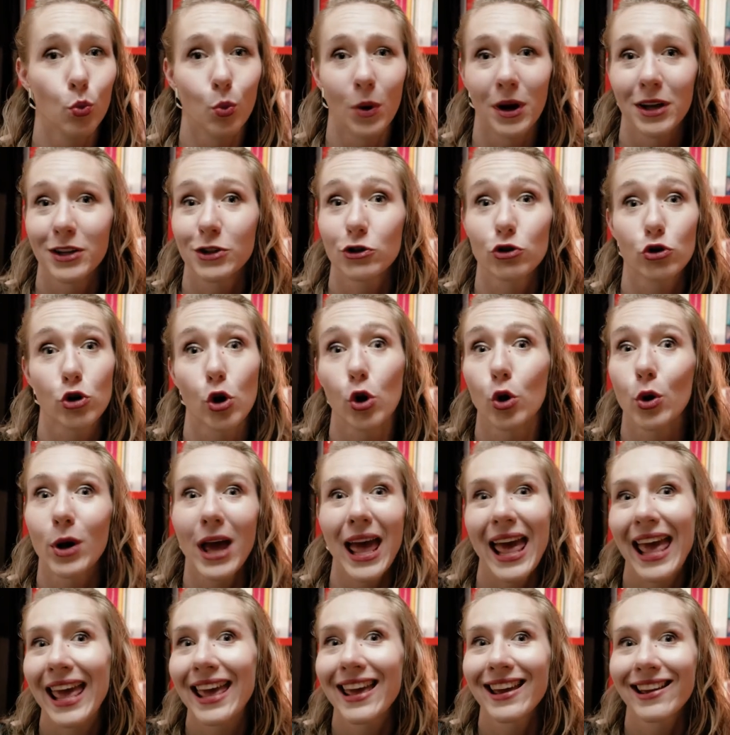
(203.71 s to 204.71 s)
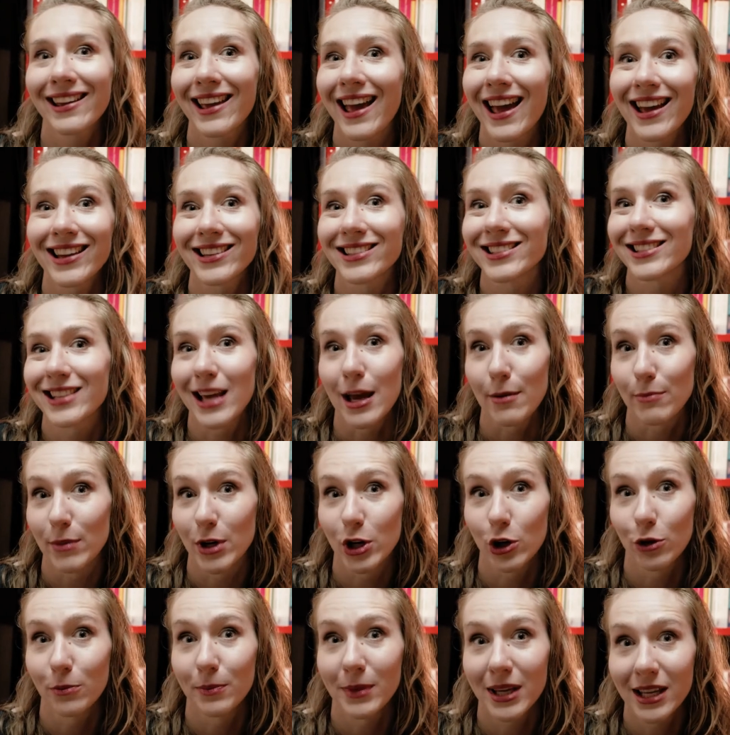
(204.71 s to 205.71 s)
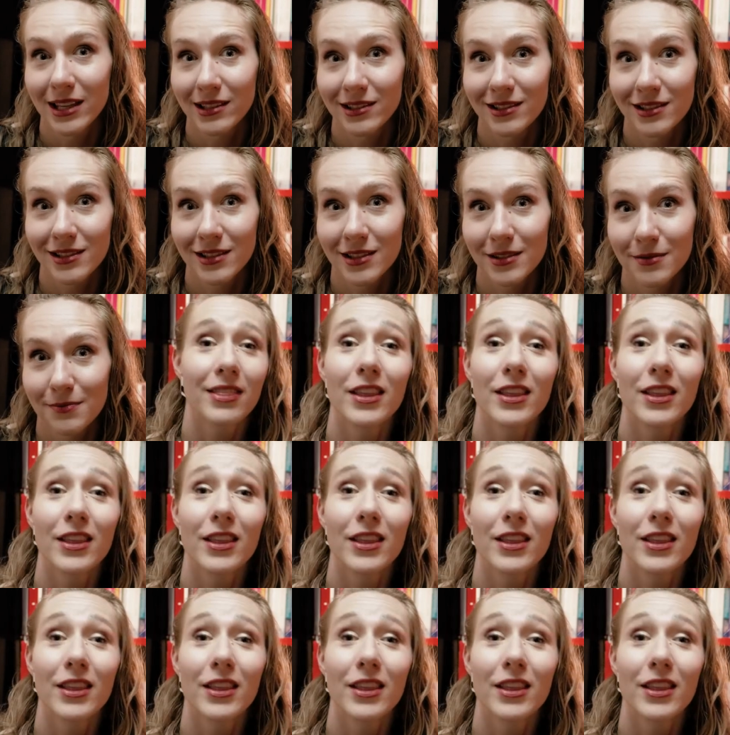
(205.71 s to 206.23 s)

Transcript: what trochaic hexameter means.